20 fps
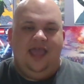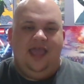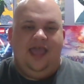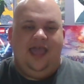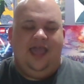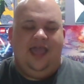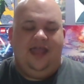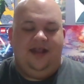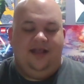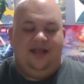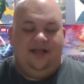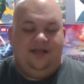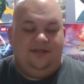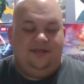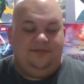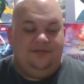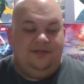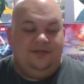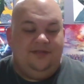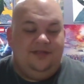and
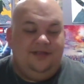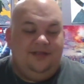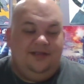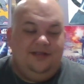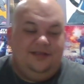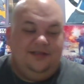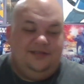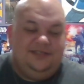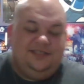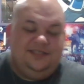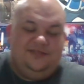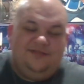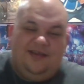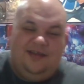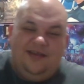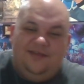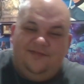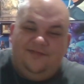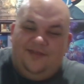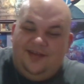she's a
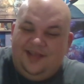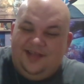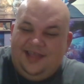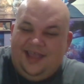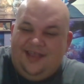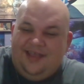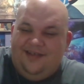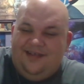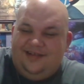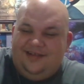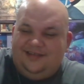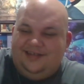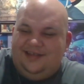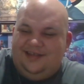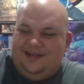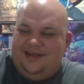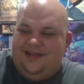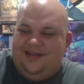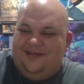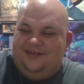very fun
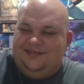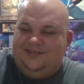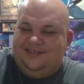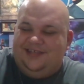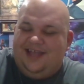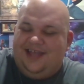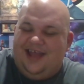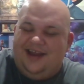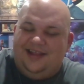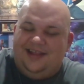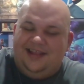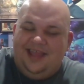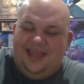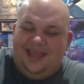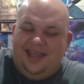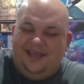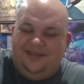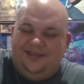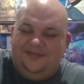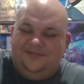character. She kind of
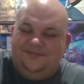like